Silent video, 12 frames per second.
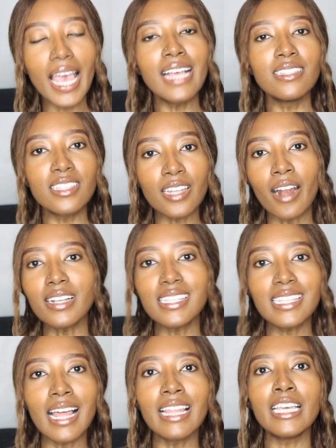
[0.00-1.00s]
and start
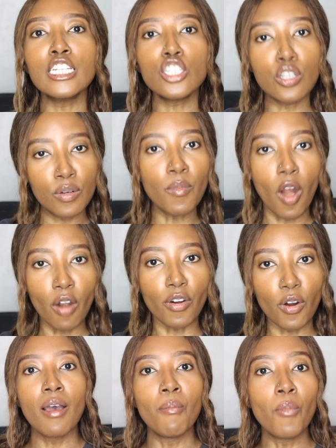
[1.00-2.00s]
selling
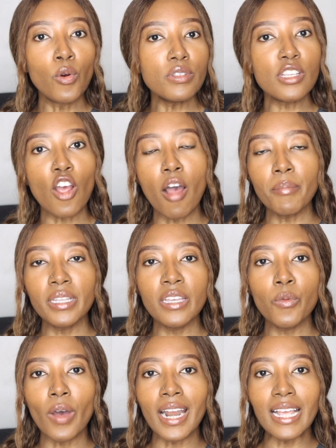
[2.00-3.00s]
tomorrow. Most commonly
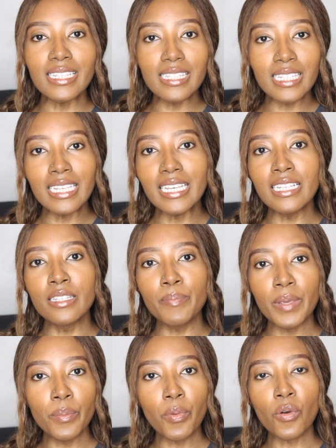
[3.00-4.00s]
what I see is
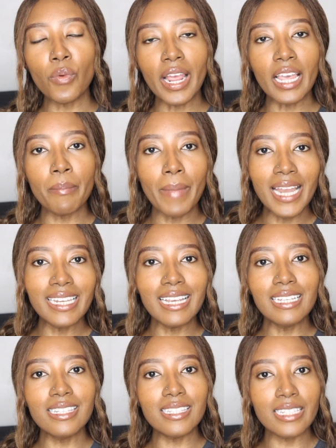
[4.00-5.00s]
people
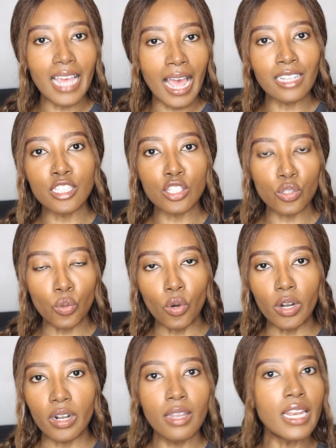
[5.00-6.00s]
recommending Stan
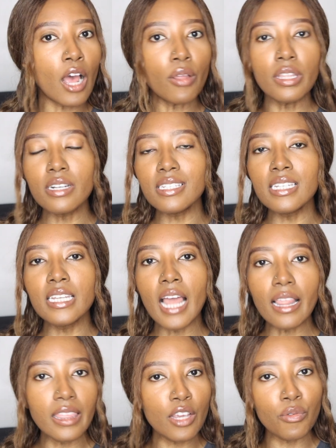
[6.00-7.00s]
Store. Now there's
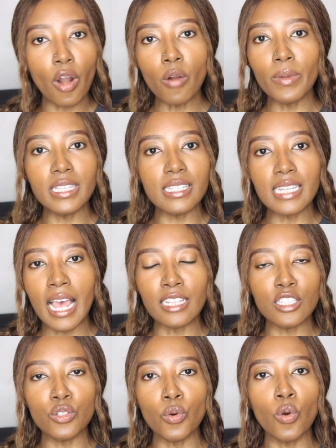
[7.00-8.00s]
nothing wrong with
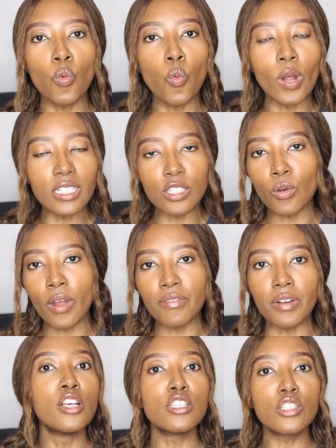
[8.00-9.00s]
Stan Store
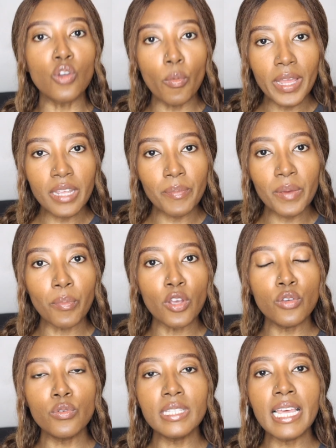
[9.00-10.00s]
whatsoever. So many people
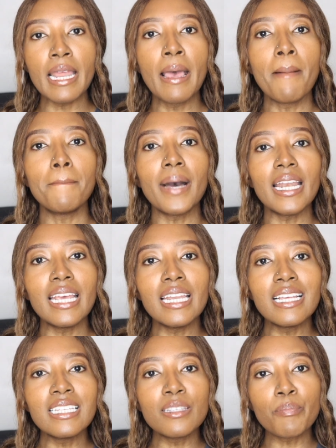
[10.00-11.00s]
use it, but it
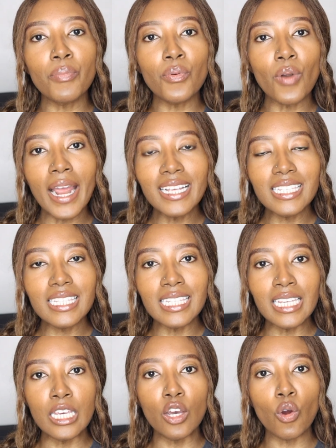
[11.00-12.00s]
is
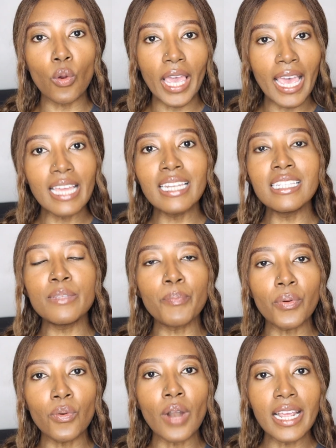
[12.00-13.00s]
pricey, okay? It is
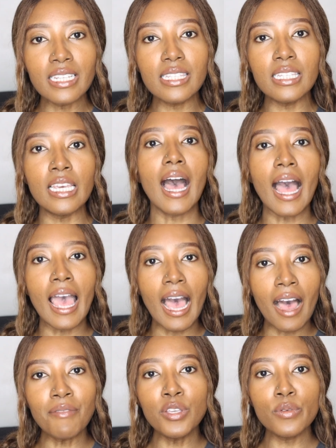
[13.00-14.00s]
pricey. I
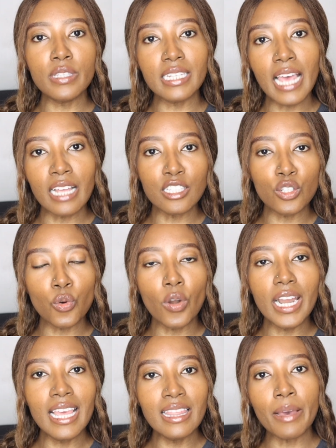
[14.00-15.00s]
have used Stan Store
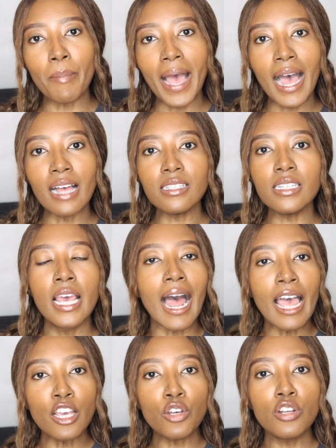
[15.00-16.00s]
in the past.
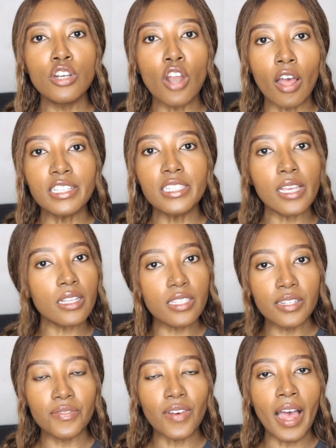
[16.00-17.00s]
I could not
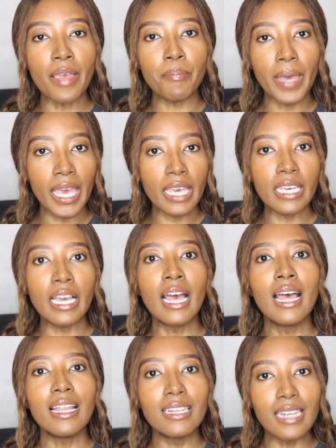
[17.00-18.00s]
justify paying
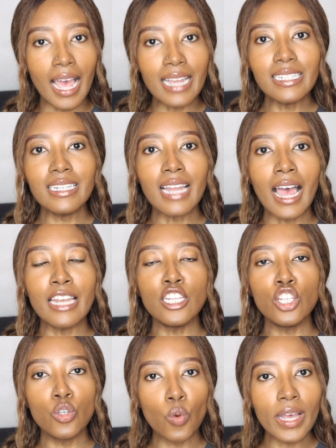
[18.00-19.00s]

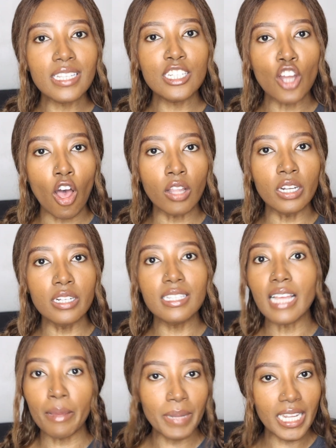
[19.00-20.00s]
$99
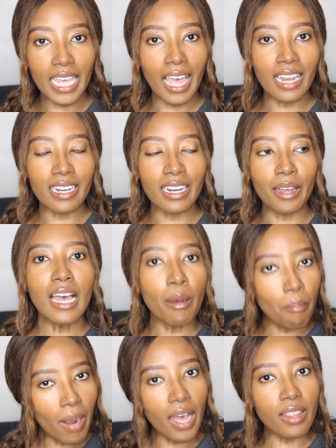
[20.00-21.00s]
US, I'm in Canada, a
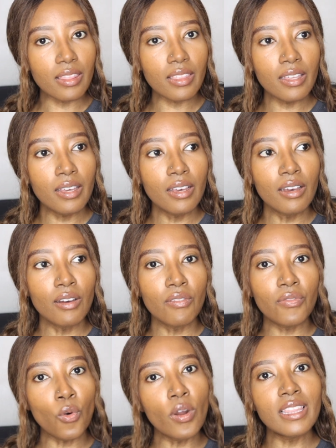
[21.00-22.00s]
month
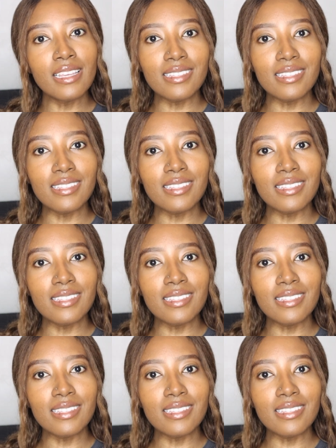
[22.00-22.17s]
for the